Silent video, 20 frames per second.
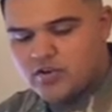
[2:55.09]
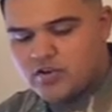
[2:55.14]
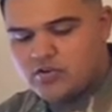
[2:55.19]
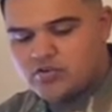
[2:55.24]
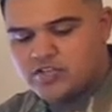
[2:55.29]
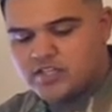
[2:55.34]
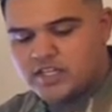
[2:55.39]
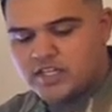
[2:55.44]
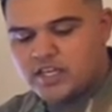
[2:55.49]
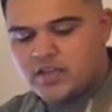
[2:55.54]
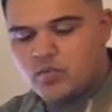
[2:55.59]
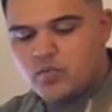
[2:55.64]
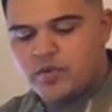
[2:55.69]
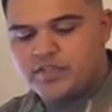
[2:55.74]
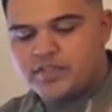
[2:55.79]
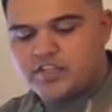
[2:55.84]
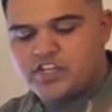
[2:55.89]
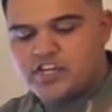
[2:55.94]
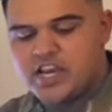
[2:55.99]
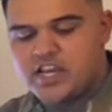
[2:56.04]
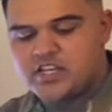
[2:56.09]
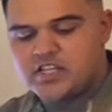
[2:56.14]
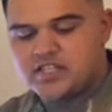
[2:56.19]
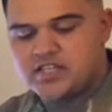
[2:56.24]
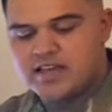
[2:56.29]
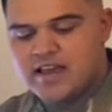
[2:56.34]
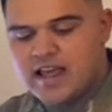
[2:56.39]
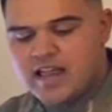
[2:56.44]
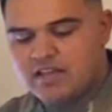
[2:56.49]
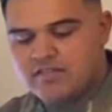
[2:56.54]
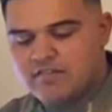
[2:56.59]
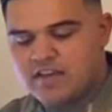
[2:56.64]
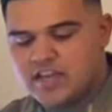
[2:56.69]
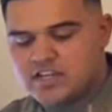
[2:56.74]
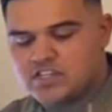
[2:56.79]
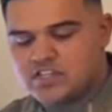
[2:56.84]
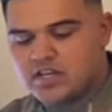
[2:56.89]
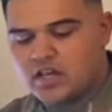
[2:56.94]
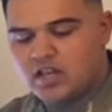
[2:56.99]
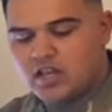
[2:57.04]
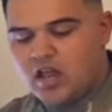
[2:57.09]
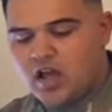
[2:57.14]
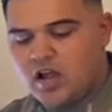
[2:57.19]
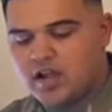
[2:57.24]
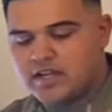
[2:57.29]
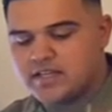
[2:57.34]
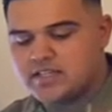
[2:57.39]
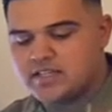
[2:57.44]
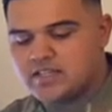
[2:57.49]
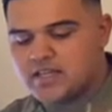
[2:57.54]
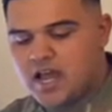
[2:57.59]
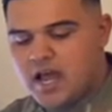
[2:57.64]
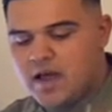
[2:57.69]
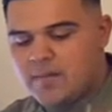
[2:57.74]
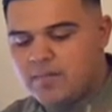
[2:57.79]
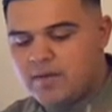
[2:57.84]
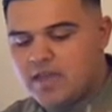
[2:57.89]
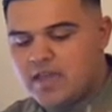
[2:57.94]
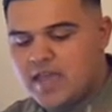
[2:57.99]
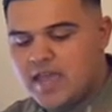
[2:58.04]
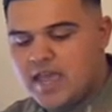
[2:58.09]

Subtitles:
usually with changes in elevation along its top